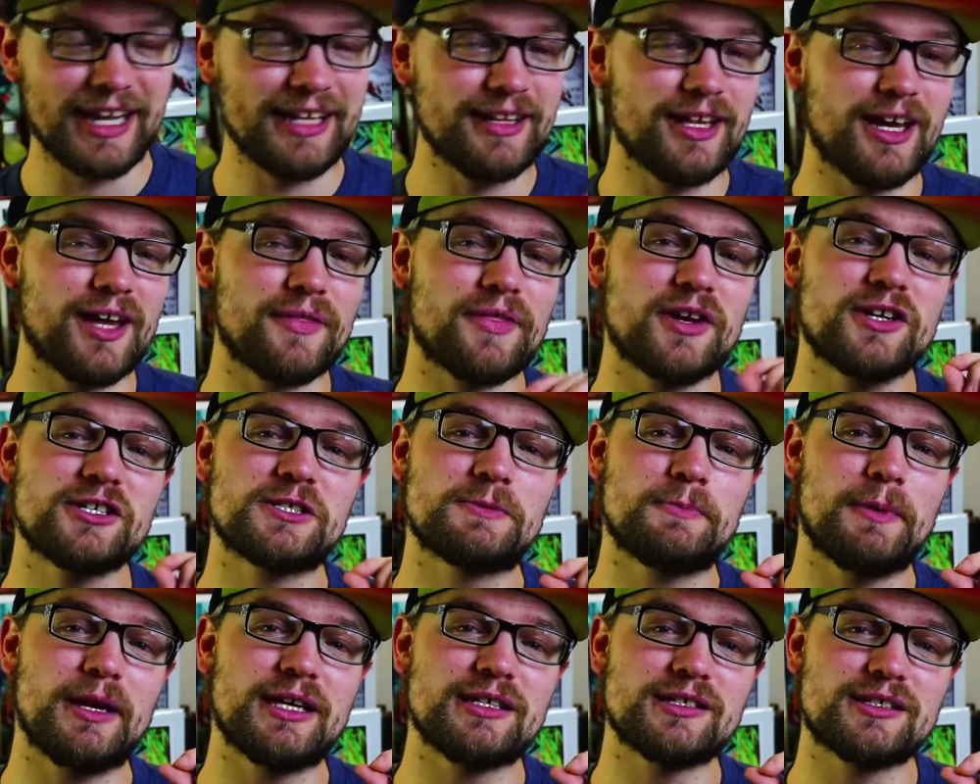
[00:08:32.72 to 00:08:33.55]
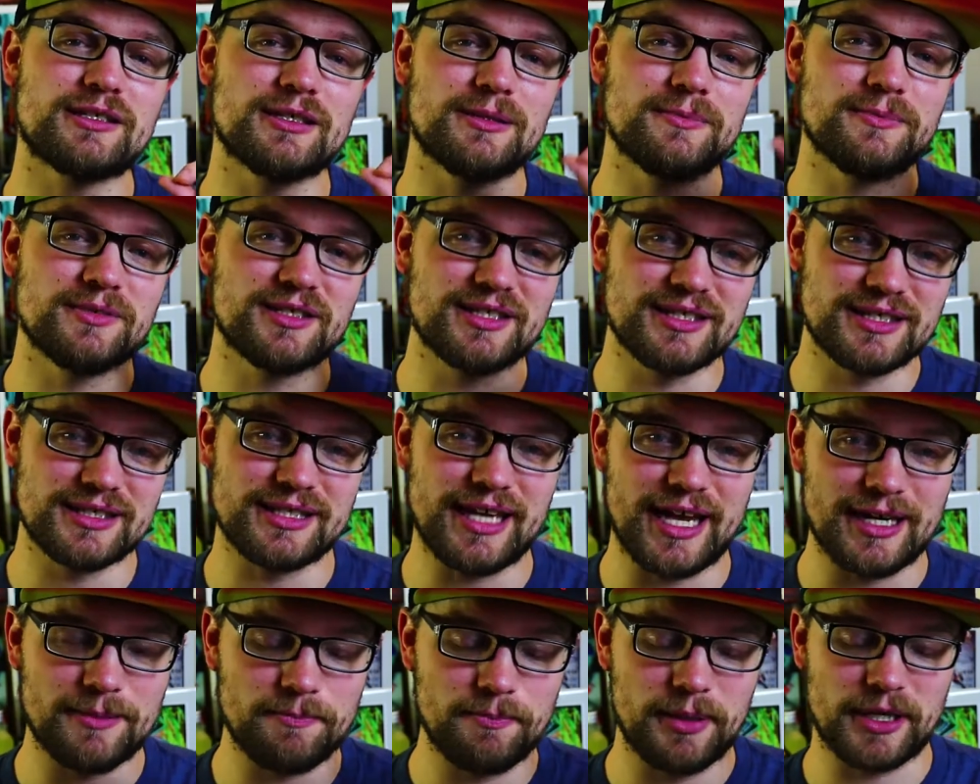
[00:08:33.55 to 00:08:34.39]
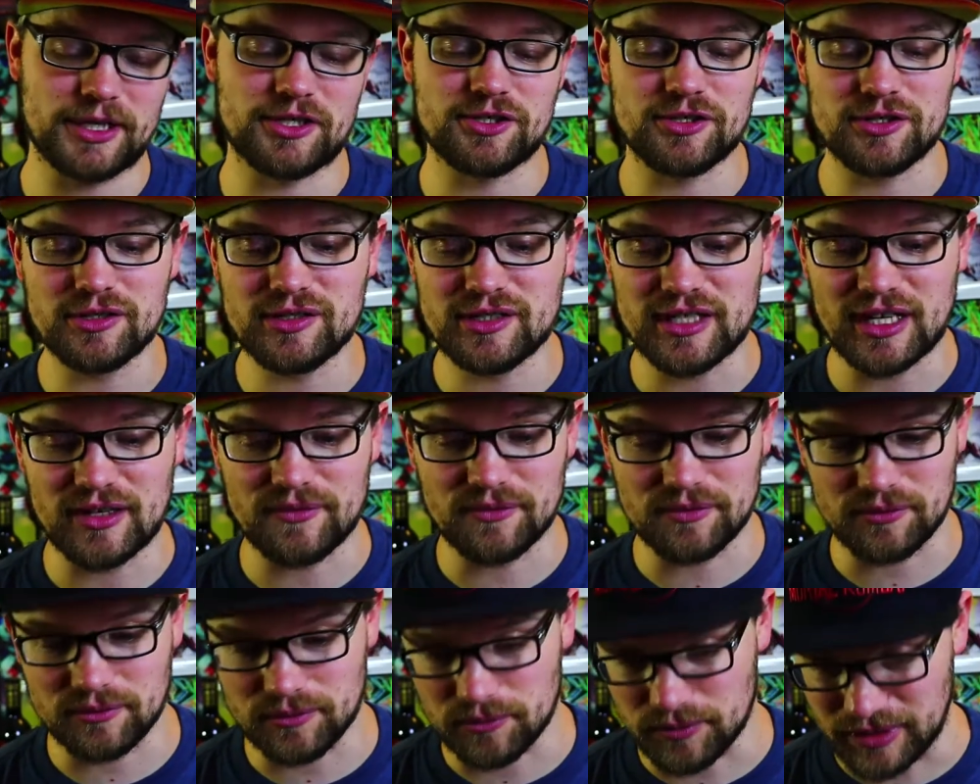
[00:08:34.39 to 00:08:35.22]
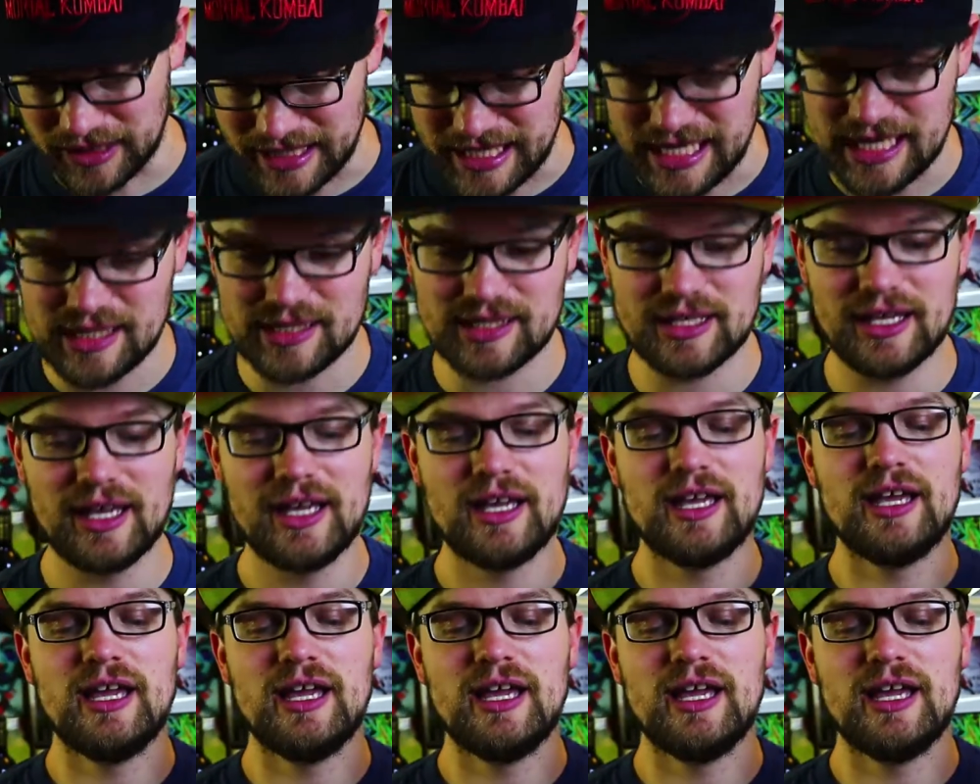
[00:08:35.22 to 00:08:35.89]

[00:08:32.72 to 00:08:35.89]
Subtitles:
There's been some set pictures that have leaked.